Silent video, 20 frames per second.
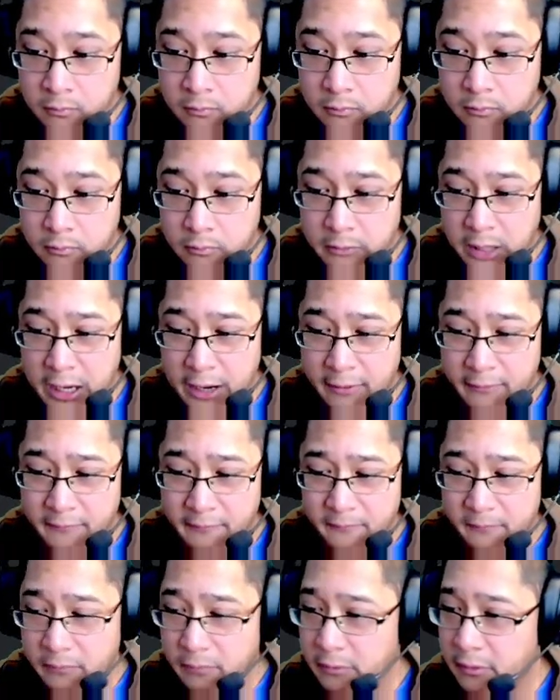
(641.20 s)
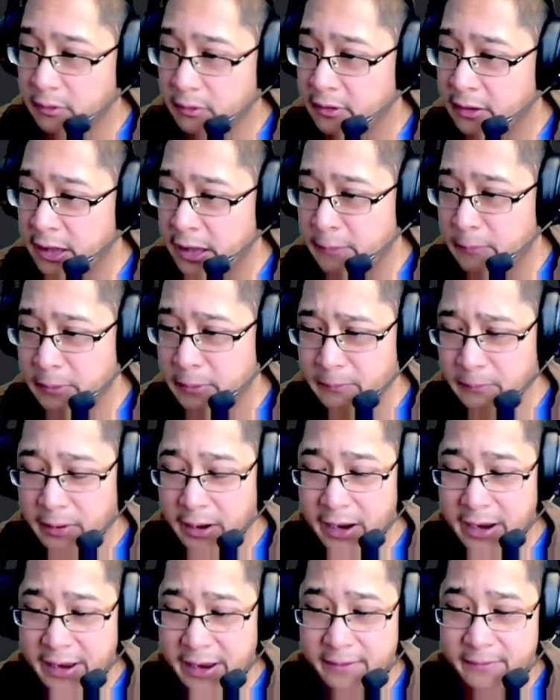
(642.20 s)
Now keep in
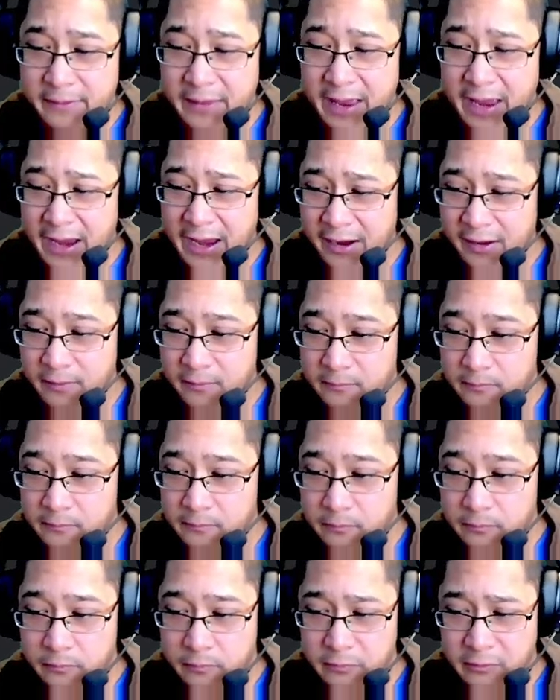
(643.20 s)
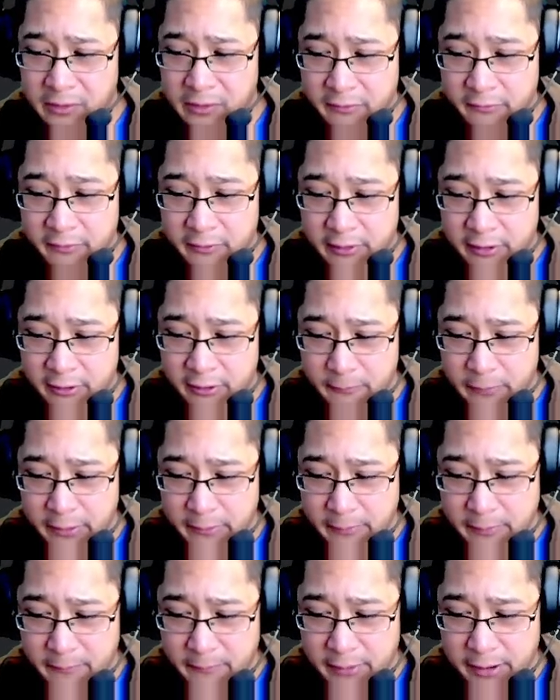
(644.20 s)
mind that there is a little bit
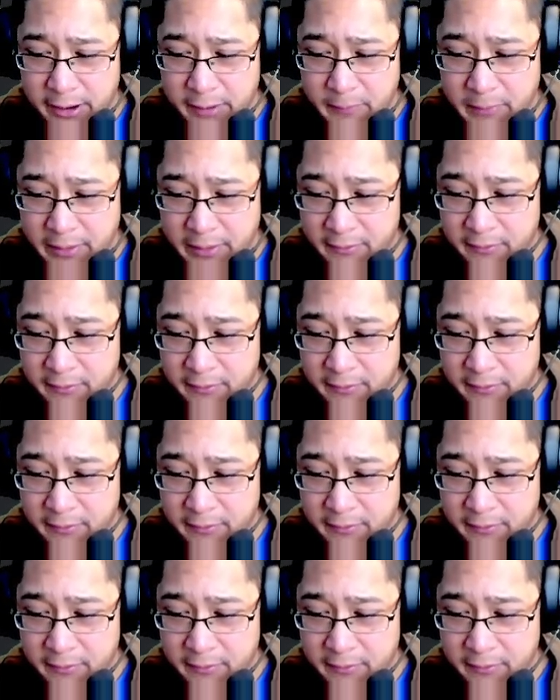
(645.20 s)
of a limit.